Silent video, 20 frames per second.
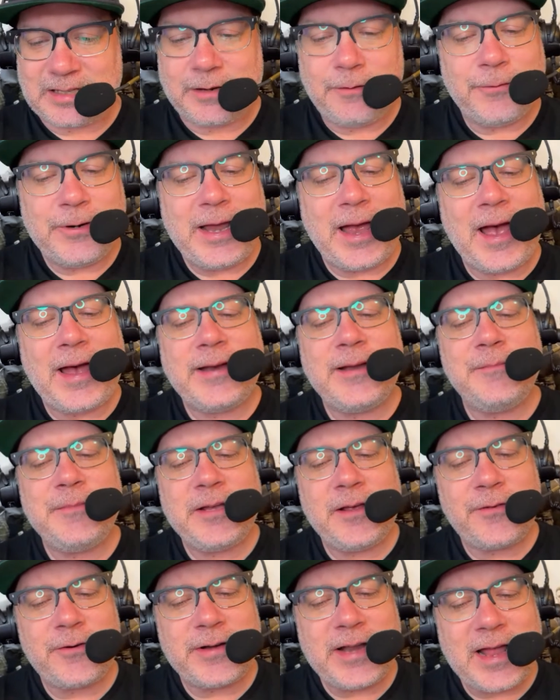We had him the
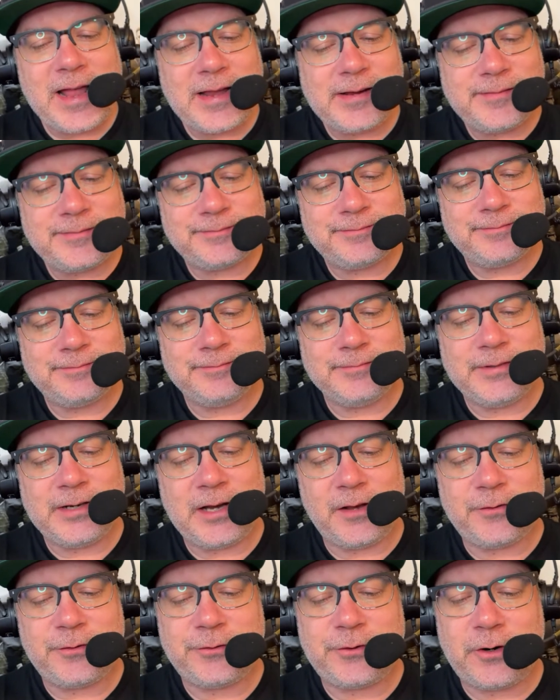other day. You
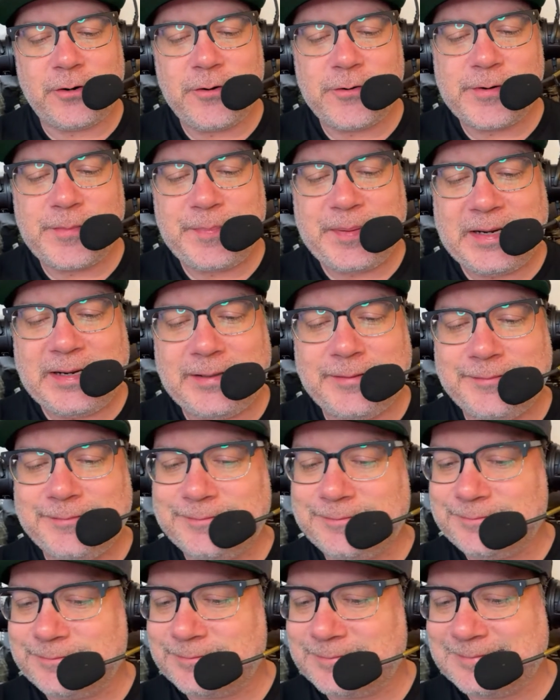guys are starting to repeat.
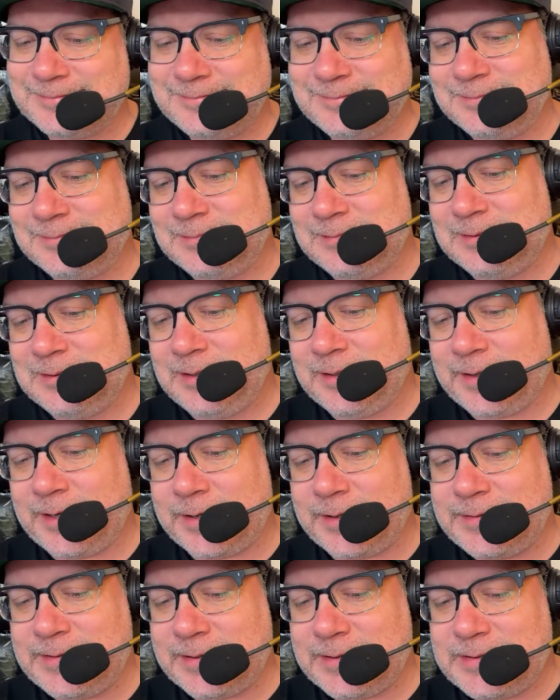Got
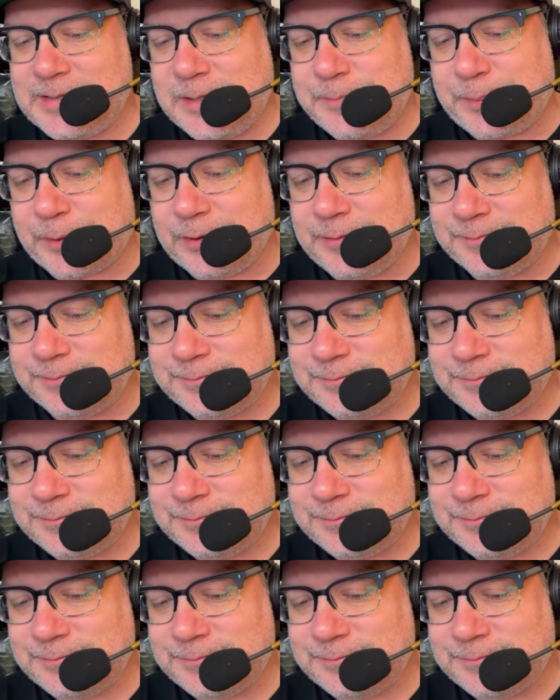to dig deeper.